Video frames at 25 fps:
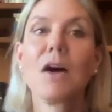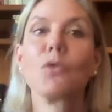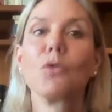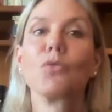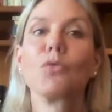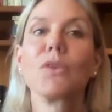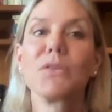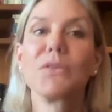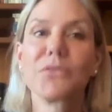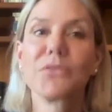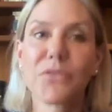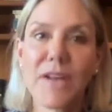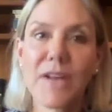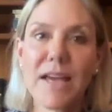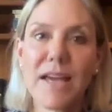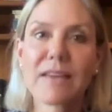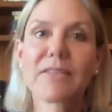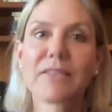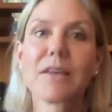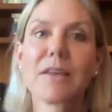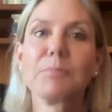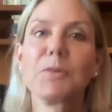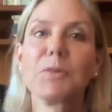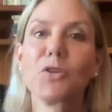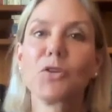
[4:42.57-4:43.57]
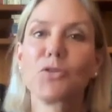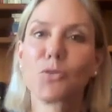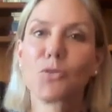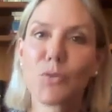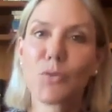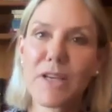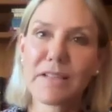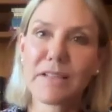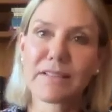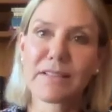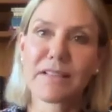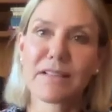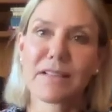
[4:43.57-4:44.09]
reflect the most
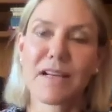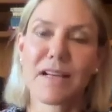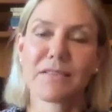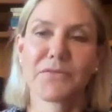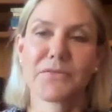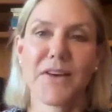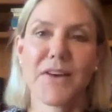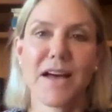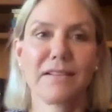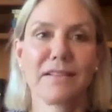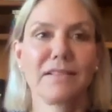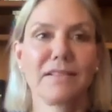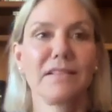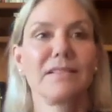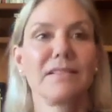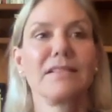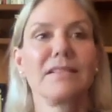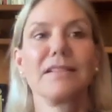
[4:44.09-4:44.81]
recent advances